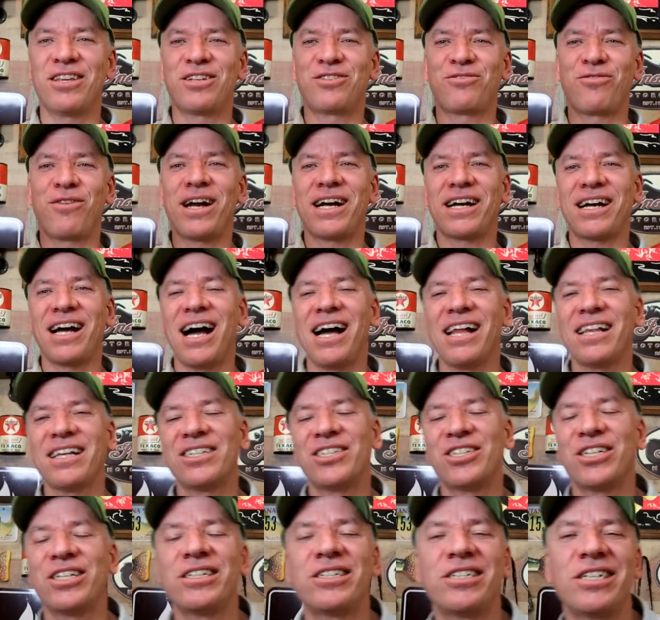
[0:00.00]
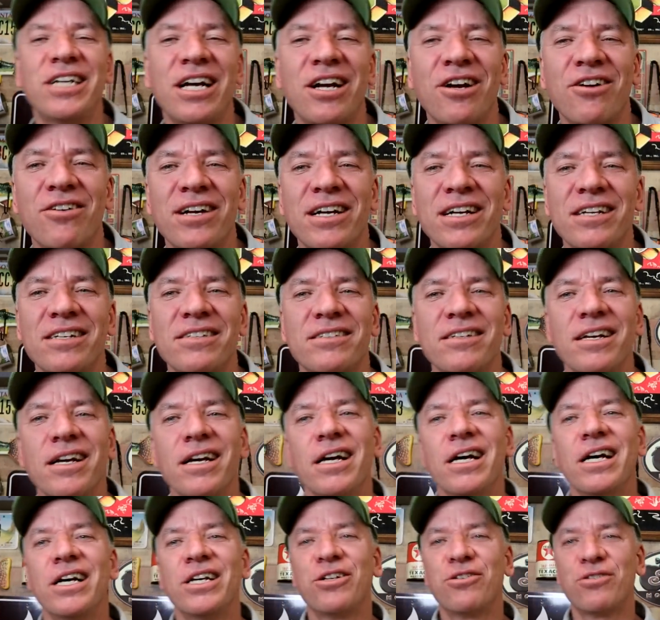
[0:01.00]
The Trekology chair is
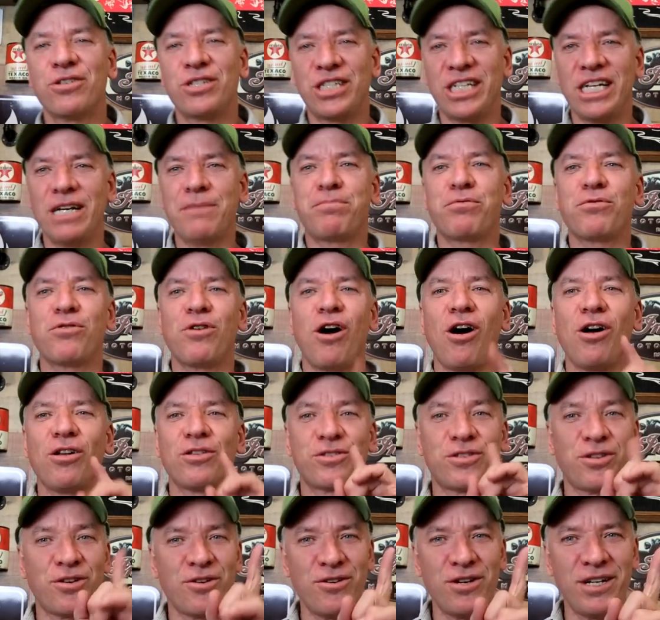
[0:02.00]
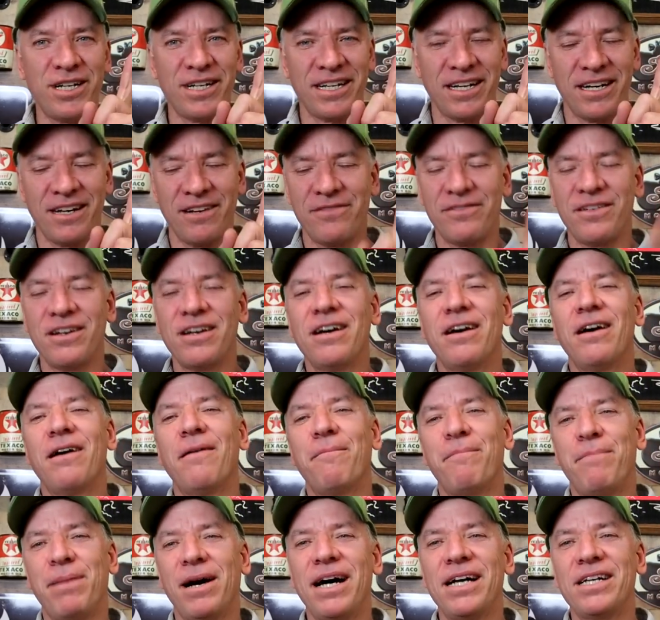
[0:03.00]
your cheaper alternative,
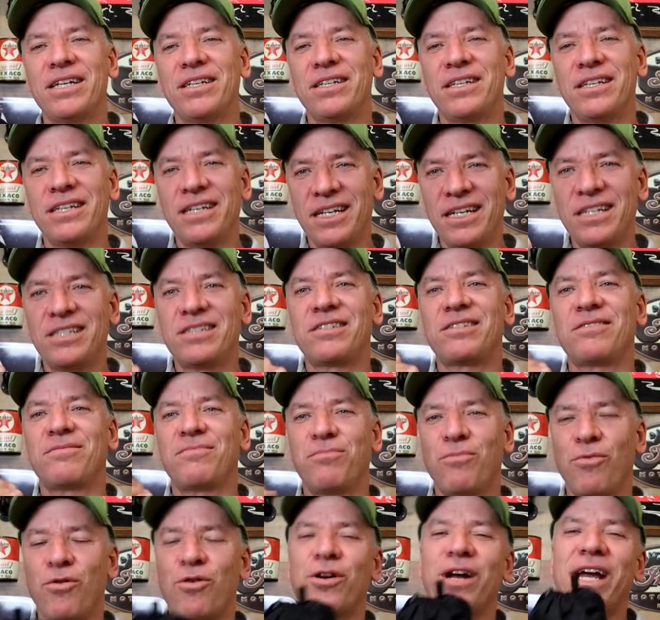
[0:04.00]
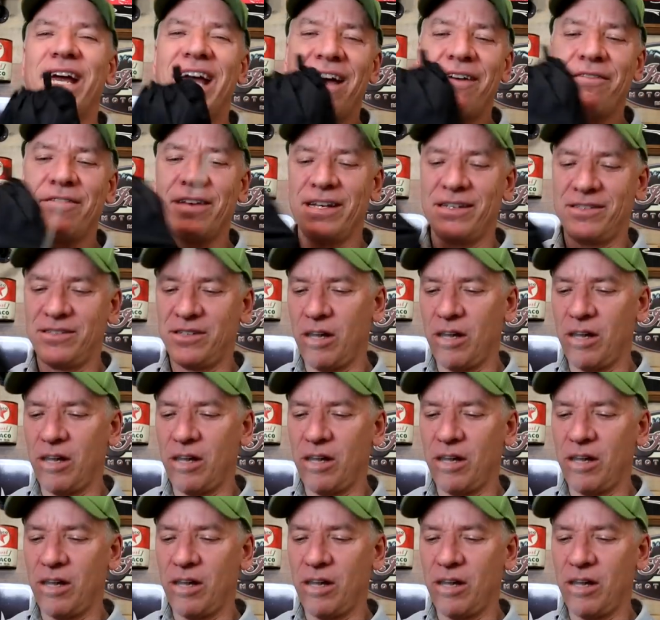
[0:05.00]
but it's more heavy.